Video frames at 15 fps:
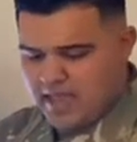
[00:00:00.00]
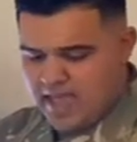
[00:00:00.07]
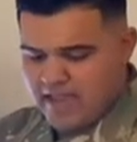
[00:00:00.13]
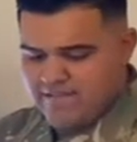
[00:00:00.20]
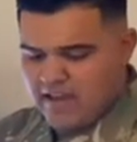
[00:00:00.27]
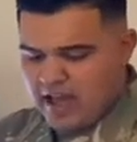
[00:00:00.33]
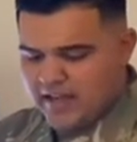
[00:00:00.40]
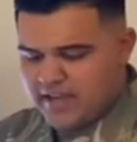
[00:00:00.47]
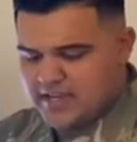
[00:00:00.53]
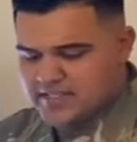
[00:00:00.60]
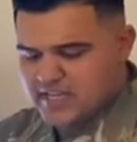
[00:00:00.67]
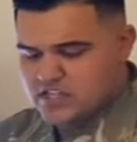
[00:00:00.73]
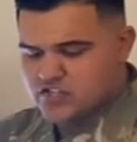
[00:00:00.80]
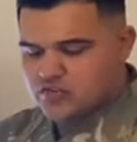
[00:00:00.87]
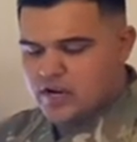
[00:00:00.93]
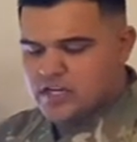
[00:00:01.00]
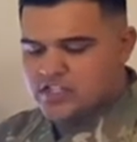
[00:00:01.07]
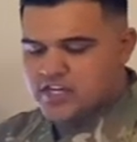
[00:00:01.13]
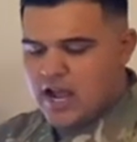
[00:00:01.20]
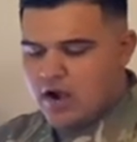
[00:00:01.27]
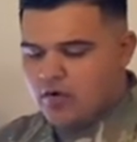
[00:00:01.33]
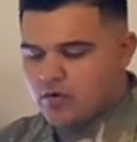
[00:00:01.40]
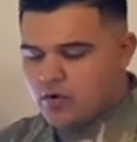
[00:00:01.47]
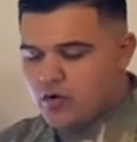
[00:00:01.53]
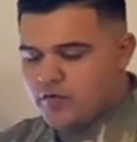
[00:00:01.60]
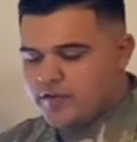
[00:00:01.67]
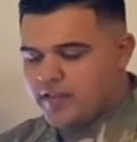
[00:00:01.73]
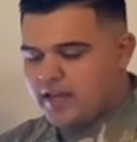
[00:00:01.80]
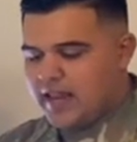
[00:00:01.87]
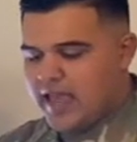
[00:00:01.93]
A valley is a stretched out groove
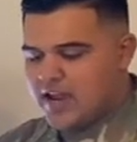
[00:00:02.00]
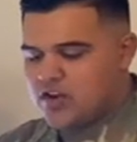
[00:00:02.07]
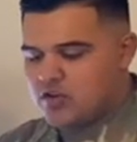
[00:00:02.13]
in the land,